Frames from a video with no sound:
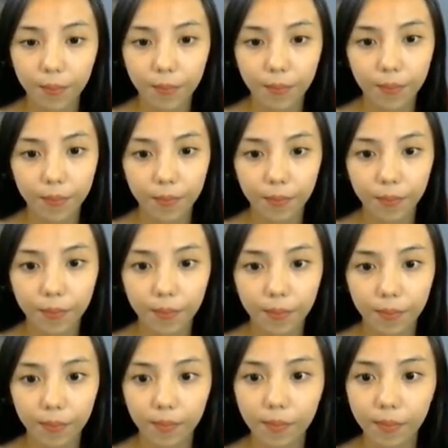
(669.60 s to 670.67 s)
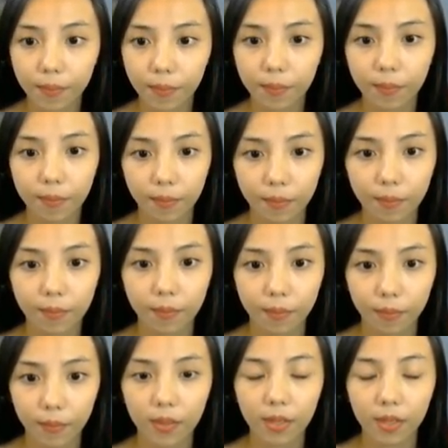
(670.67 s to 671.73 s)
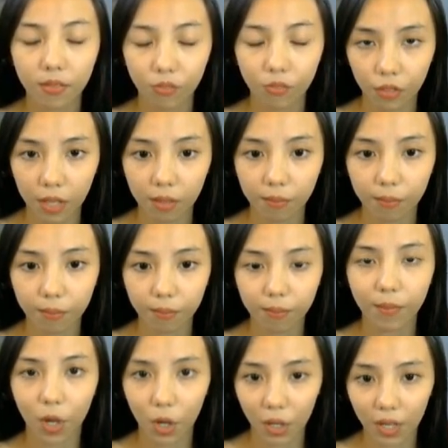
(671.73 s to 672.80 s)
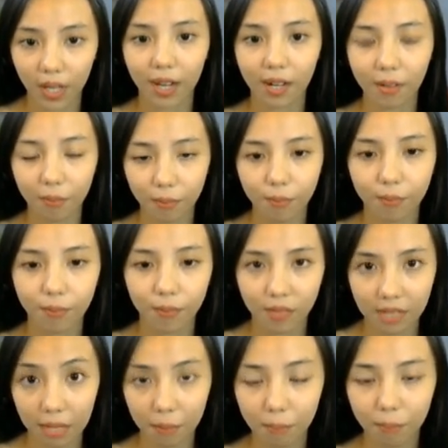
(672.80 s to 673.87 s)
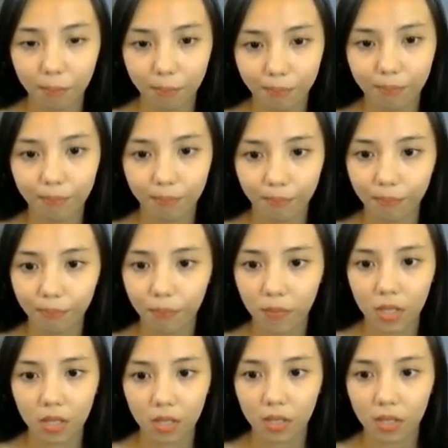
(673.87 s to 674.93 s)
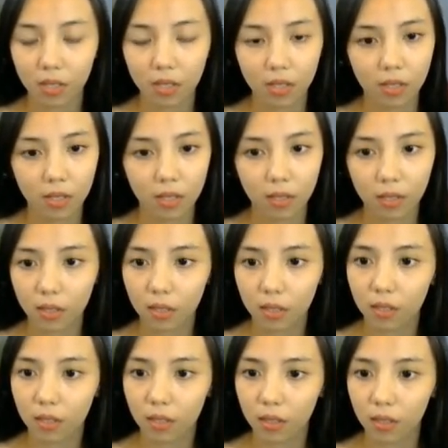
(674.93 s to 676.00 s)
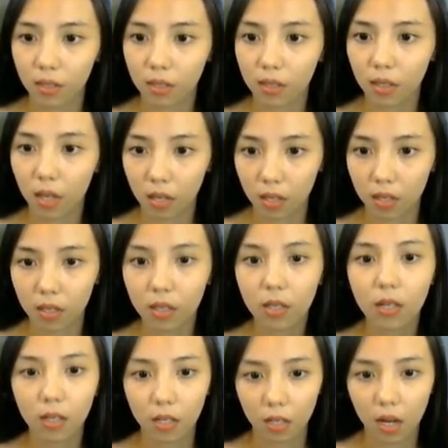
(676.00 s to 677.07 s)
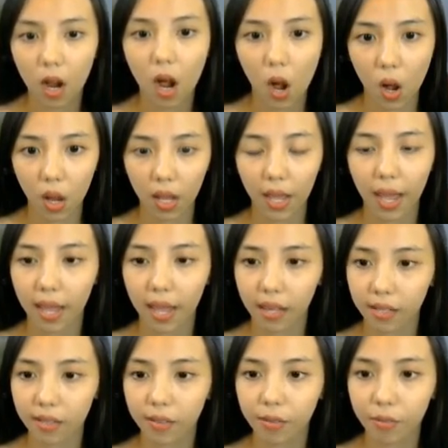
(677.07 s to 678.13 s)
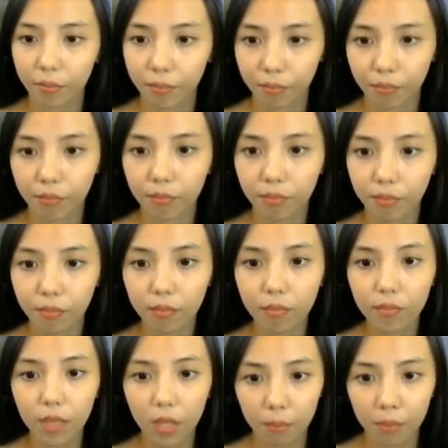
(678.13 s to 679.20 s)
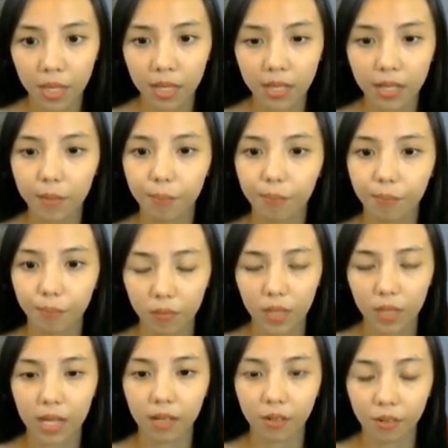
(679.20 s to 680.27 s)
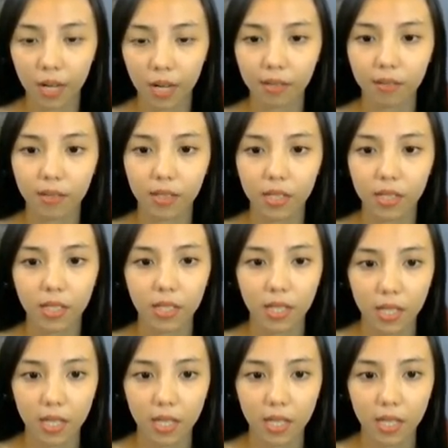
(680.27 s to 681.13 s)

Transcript: instead of one number, you can have more numbers. For example, in this case, three numbers. And also you can give it a name to each of the three numbers. Okay. Yeah? So the first is left, middle, and right. Yeah.